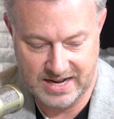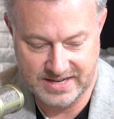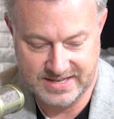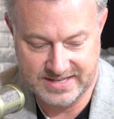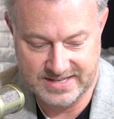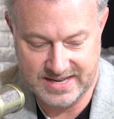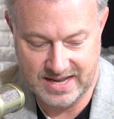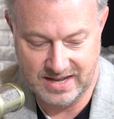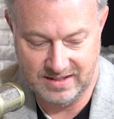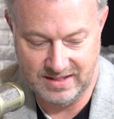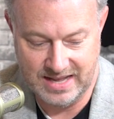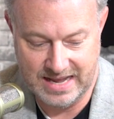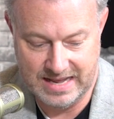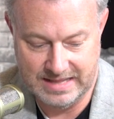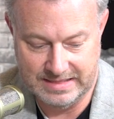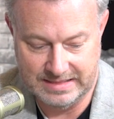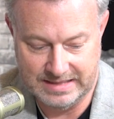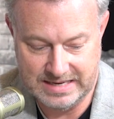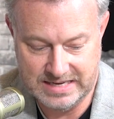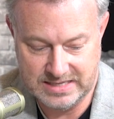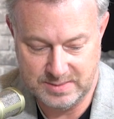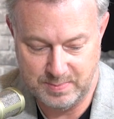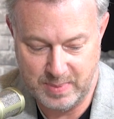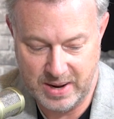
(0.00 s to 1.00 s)
Sell
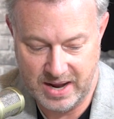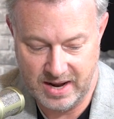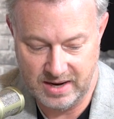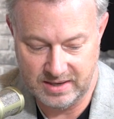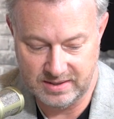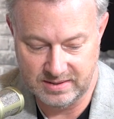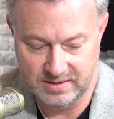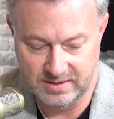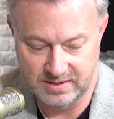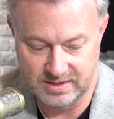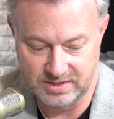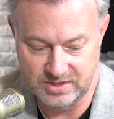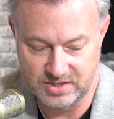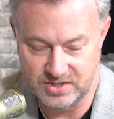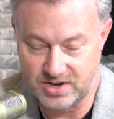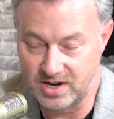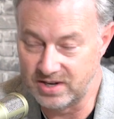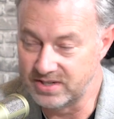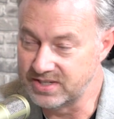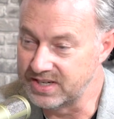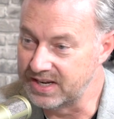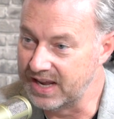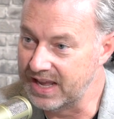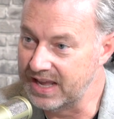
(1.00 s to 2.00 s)
and lease back that
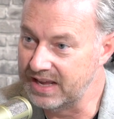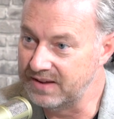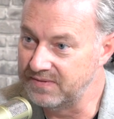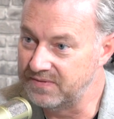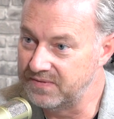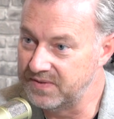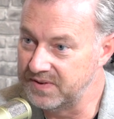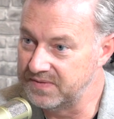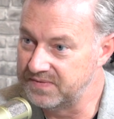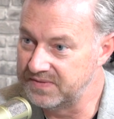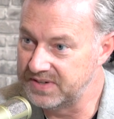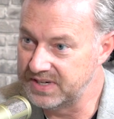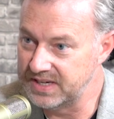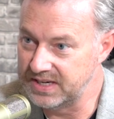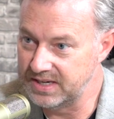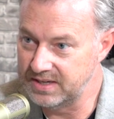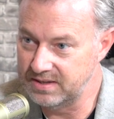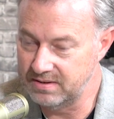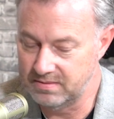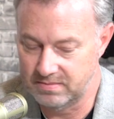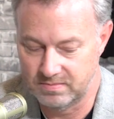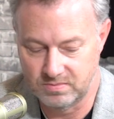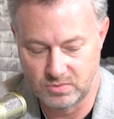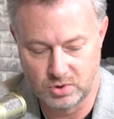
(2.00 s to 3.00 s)
starts at
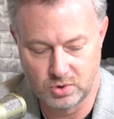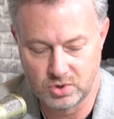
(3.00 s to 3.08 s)
$815.